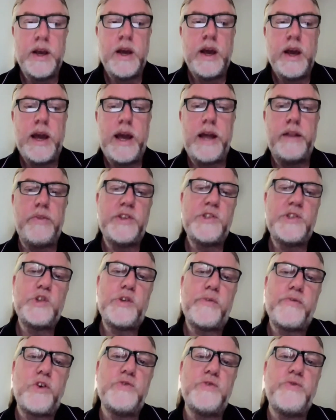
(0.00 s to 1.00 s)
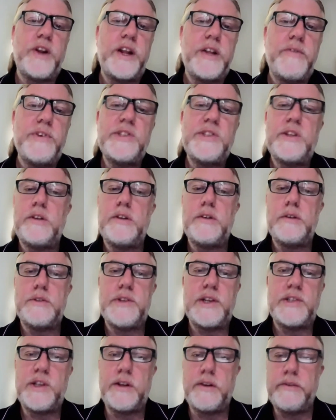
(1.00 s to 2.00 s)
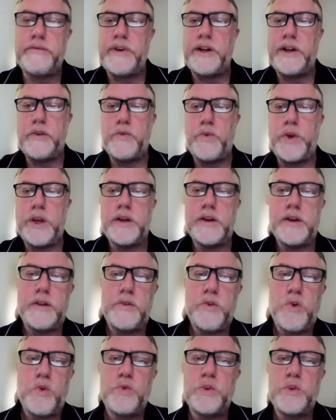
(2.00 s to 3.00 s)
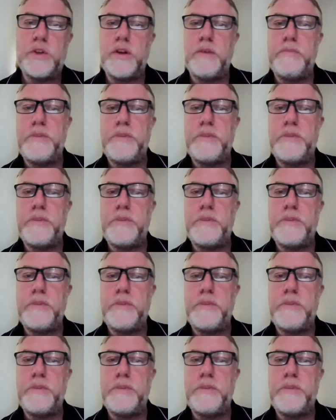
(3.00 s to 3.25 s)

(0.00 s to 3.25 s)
And this is, of course, very interesting, just a very quick note,